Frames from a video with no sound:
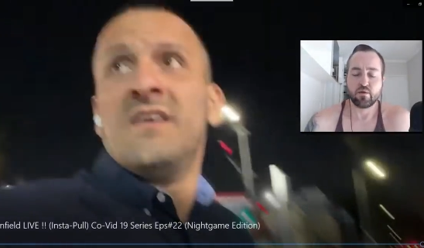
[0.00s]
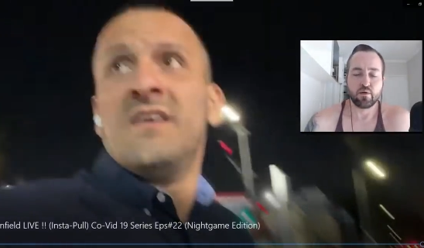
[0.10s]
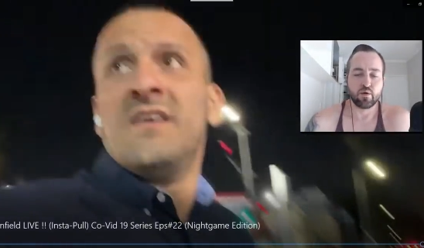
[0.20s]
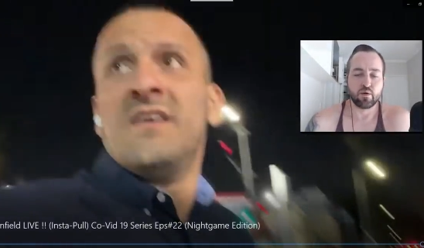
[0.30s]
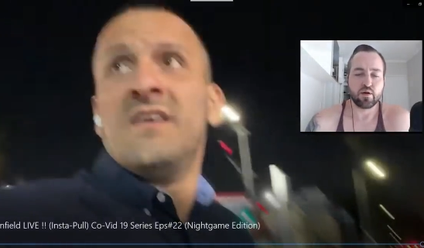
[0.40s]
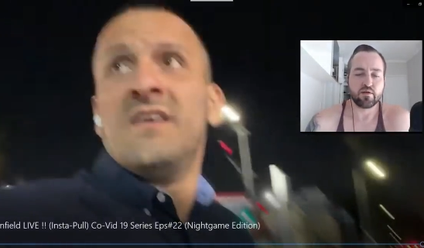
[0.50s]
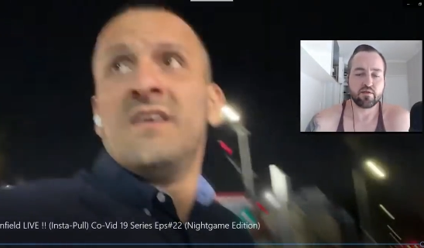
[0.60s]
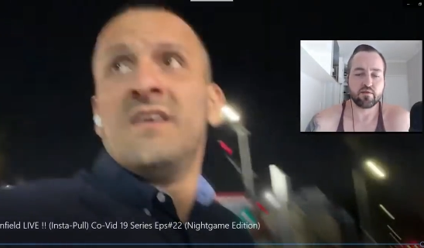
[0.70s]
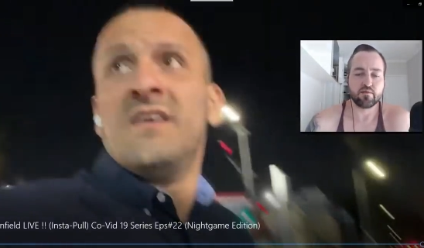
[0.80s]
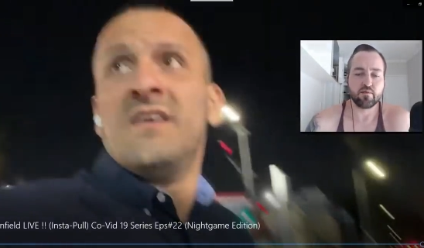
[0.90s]
Speaker 1: whew,
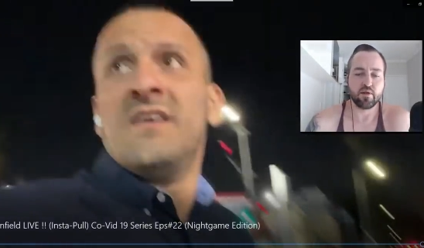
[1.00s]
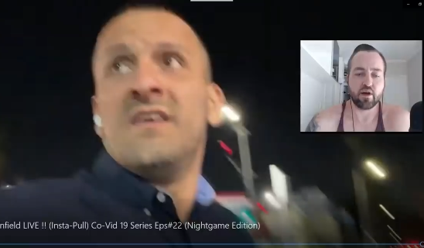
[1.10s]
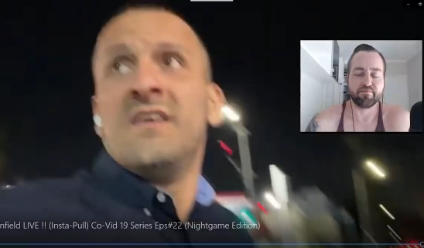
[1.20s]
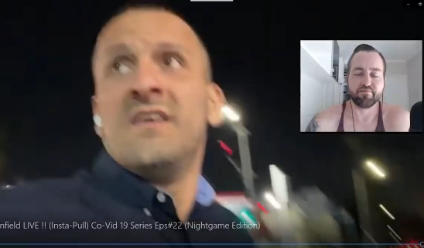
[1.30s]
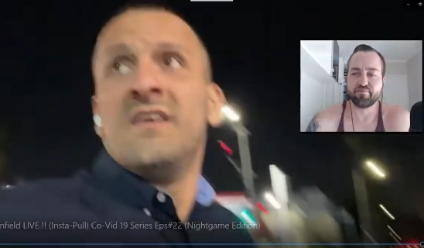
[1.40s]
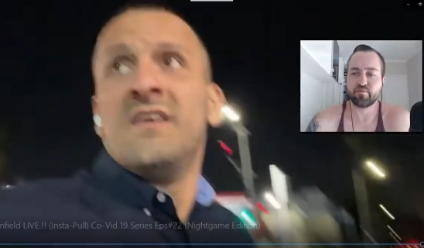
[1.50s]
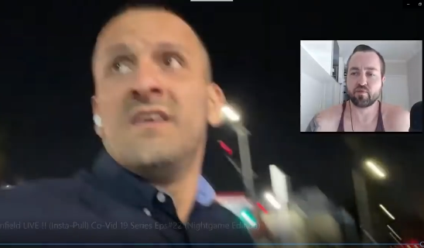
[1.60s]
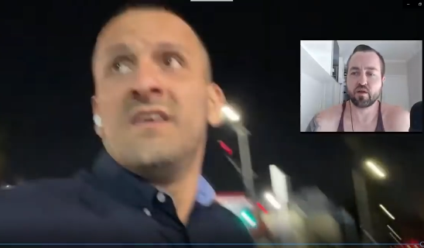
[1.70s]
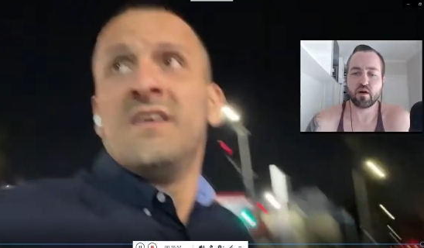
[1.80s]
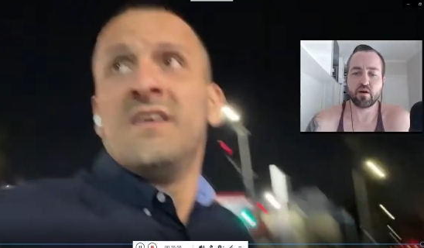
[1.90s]
yeah.
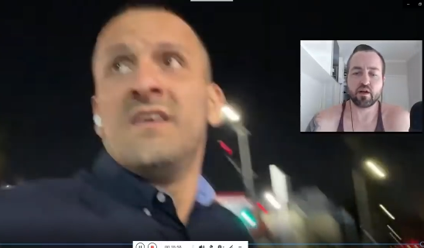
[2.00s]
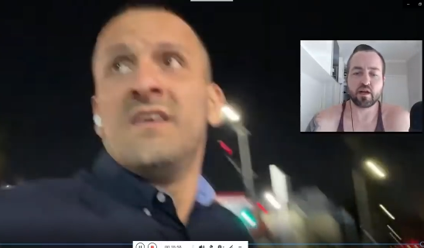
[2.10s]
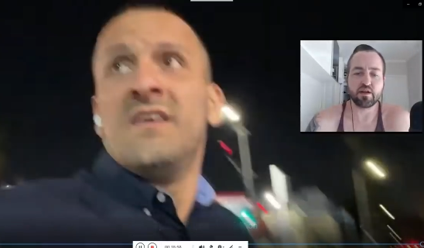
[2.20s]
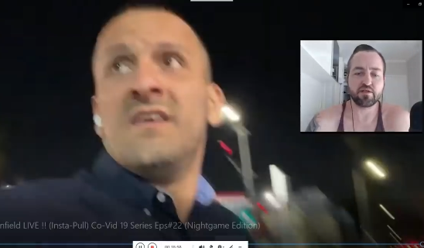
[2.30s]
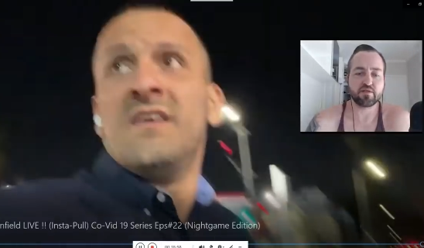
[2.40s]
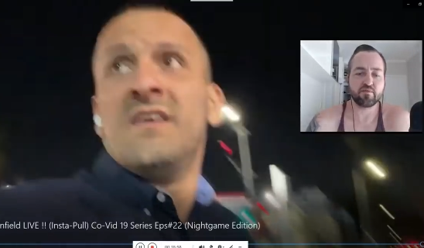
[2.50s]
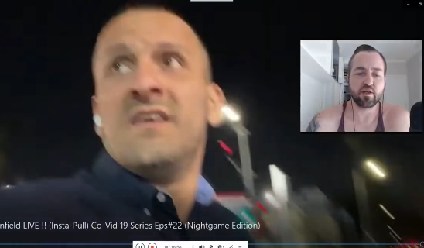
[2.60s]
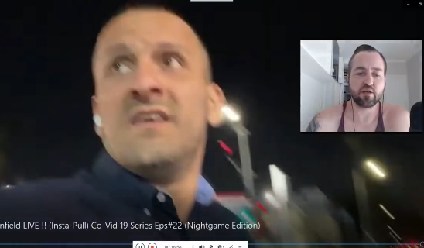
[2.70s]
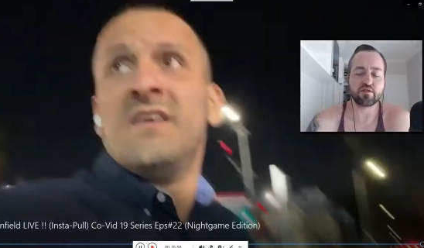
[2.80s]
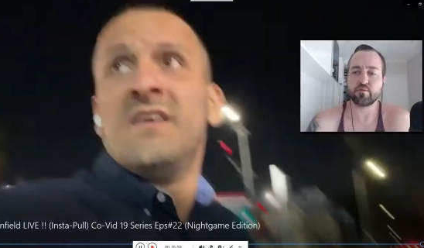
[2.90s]
All right, guys.
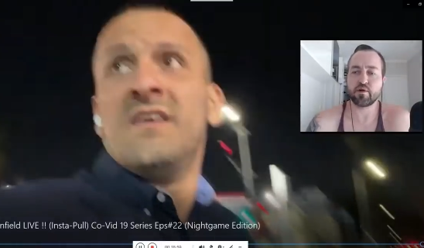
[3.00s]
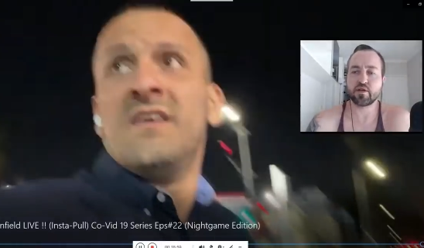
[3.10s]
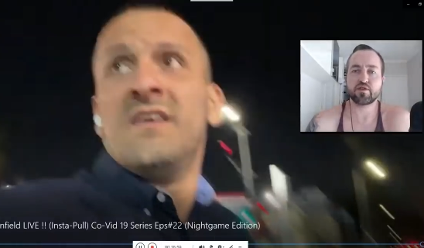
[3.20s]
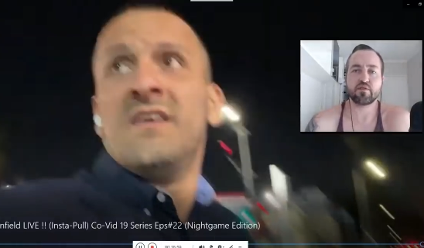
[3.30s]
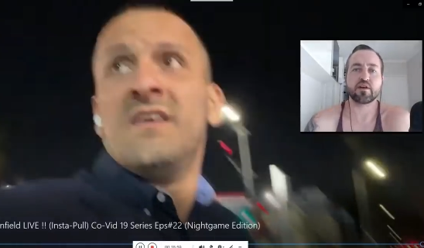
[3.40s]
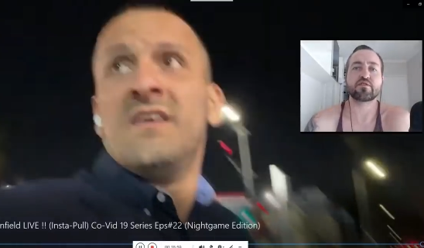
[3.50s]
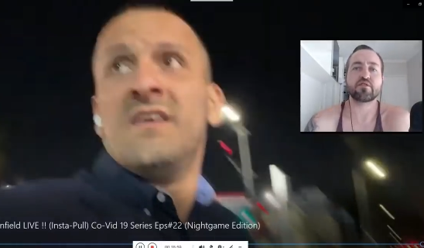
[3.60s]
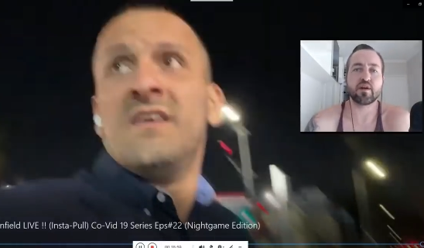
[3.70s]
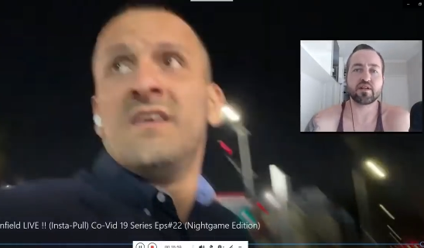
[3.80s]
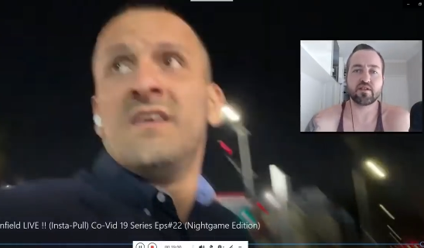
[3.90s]
Thank you so much. I'll see
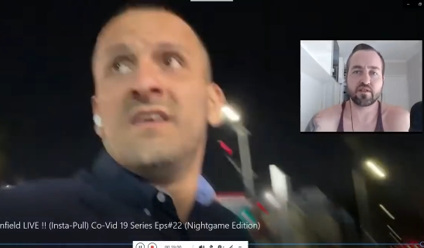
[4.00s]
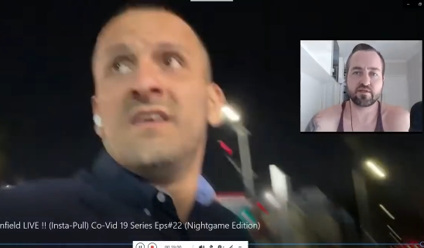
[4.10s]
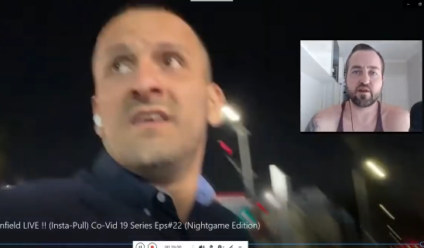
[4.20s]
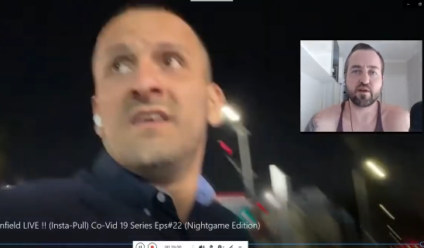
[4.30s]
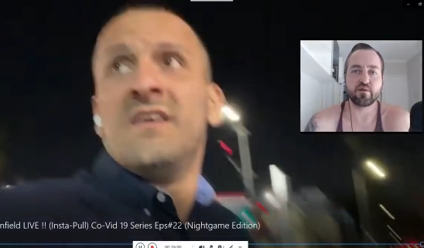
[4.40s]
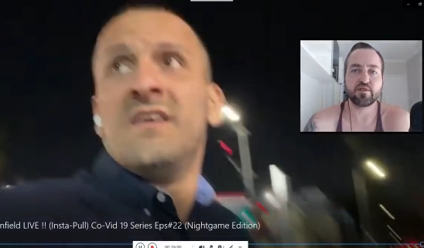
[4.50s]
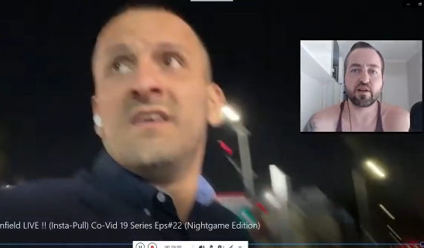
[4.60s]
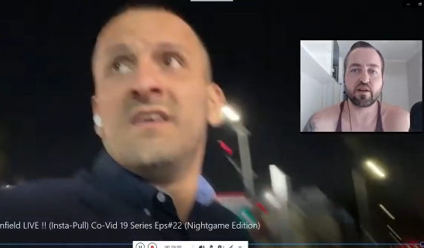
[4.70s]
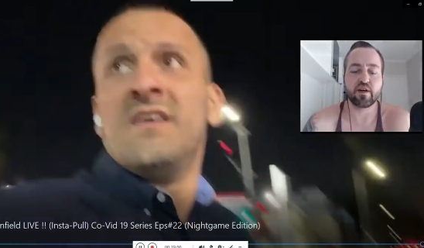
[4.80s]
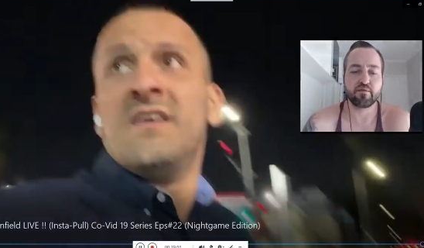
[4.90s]
you guys in the next video.
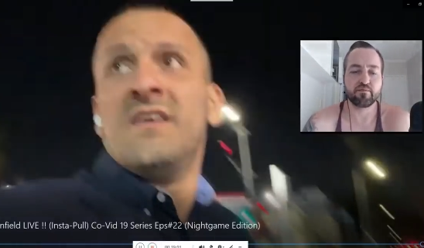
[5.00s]
Take care